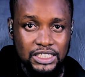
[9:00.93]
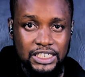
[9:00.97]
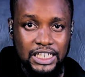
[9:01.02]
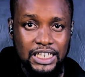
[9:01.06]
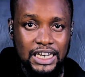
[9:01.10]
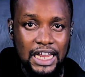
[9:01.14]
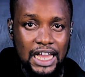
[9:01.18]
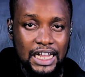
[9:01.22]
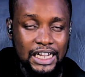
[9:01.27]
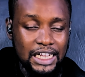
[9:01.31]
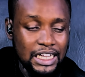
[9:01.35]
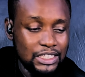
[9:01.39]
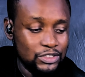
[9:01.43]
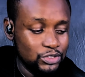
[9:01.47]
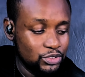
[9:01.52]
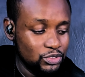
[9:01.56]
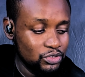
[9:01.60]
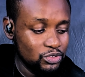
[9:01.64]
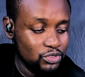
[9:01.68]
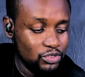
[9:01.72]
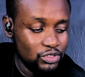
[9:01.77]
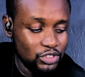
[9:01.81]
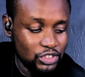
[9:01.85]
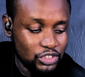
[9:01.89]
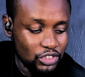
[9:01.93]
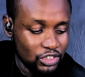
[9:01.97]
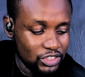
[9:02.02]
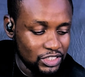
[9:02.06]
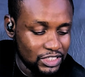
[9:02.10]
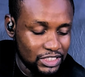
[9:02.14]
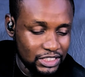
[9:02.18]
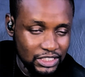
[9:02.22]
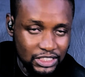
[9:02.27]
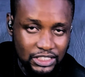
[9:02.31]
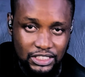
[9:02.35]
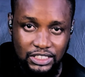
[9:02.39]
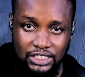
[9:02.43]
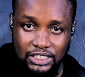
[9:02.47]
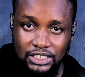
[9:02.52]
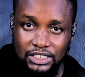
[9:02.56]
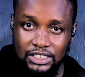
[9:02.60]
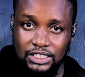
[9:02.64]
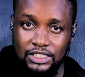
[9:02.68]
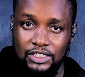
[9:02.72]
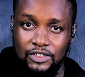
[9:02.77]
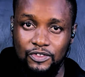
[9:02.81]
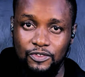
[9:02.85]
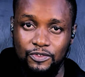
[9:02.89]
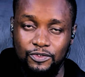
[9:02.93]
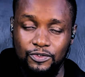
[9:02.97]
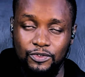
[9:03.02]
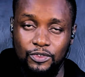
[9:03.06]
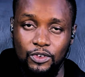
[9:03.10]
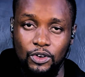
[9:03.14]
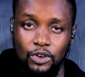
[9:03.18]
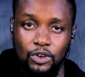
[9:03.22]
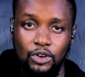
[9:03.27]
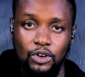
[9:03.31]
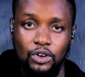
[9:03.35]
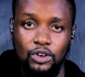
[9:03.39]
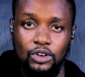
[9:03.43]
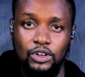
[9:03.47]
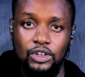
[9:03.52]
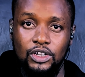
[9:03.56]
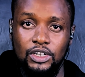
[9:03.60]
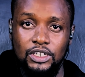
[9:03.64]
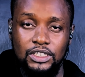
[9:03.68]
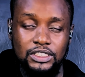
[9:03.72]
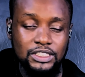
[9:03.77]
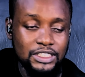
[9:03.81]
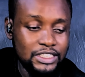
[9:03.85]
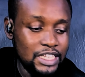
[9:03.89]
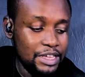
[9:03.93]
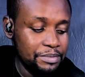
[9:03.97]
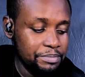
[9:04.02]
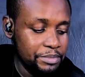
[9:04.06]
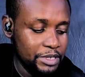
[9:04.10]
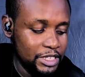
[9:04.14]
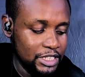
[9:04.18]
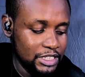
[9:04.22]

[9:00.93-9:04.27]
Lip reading: Then I can do just this for 10